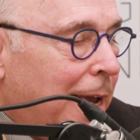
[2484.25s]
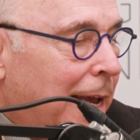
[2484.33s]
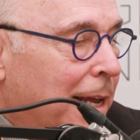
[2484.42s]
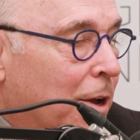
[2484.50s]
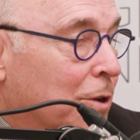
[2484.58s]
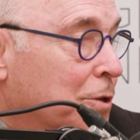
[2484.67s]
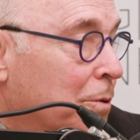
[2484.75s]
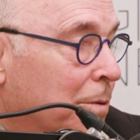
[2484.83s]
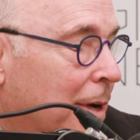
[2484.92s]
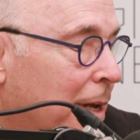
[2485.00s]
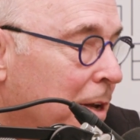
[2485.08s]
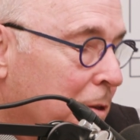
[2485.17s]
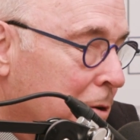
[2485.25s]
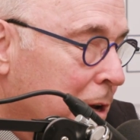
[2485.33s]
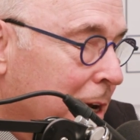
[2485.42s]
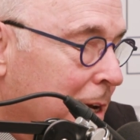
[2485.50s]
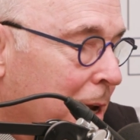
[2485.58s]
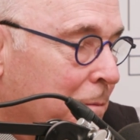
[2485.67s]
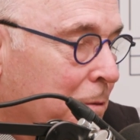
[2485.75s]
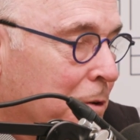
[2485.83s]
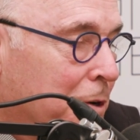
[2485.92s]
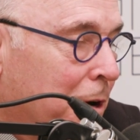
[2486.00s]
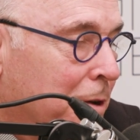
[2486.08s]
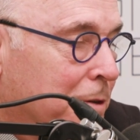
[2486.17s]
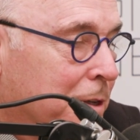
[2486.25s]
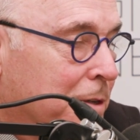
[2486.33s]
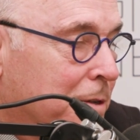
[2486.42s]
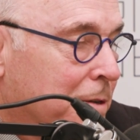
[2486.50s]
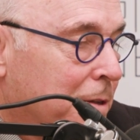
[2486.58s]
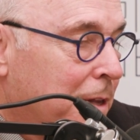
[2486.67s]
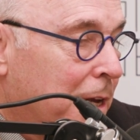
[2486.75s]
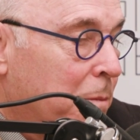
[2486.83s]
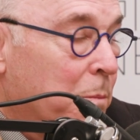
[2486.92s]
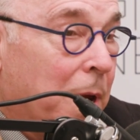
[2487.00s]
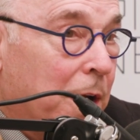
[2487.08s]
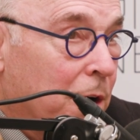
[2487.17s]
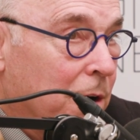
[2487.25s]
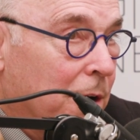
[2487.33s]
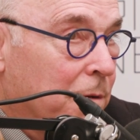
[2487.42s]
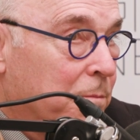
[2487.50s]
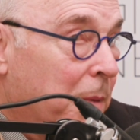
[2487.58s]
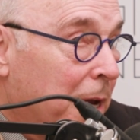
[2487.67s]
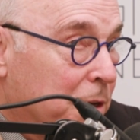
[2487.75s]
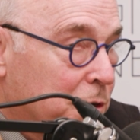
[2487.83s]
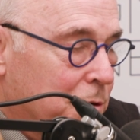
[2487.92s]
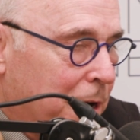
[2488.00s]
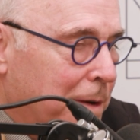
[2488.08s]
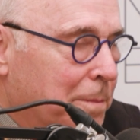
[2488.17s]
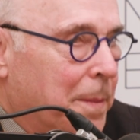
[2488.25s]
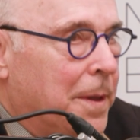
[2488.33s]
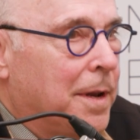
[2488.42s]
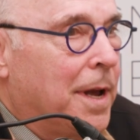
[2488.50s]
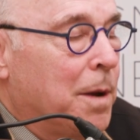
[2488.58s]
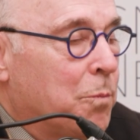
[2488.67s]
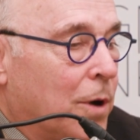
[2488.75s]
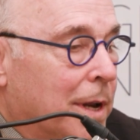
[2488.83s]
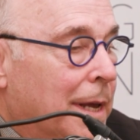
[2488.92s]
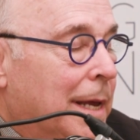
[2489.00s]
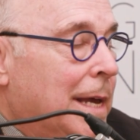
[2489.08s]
And he also, another nickname for Charles is the mayor of Main Street in High Point,